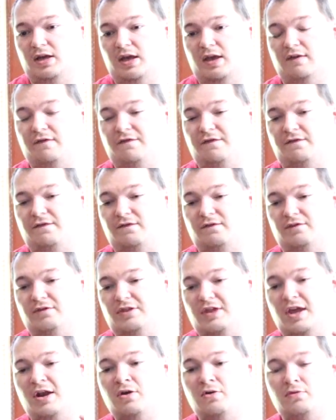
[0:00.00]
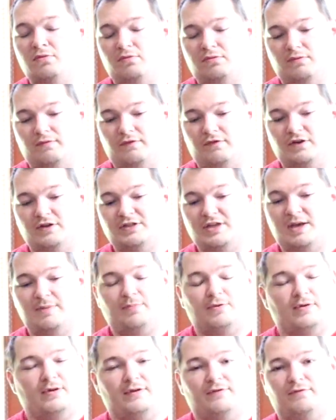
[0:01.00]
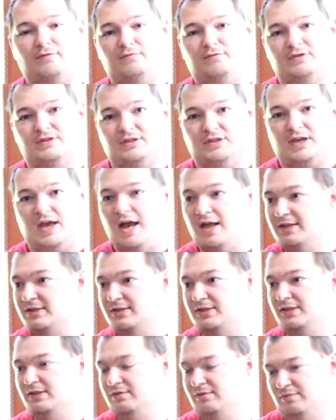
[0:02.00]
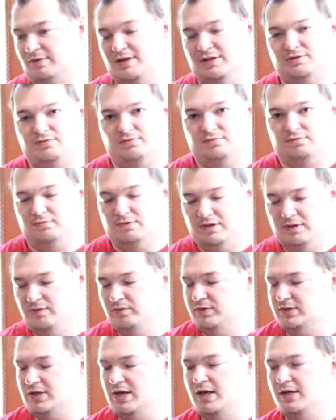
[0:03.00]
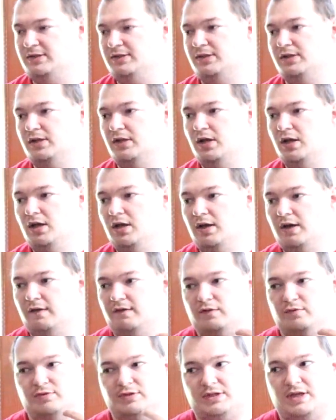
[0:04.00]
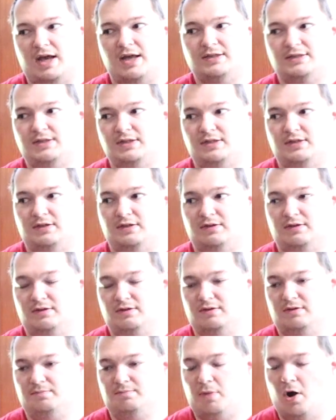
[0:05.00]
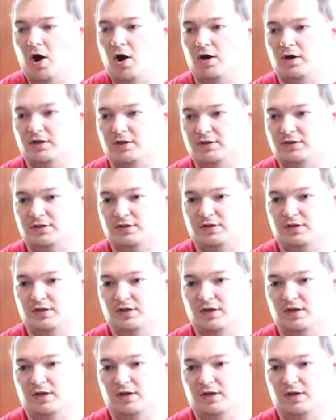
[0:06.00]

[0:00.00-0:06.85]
if they don't, for example, if Wisconsin, because we're in Wisconsin, if the Wisconsin parks,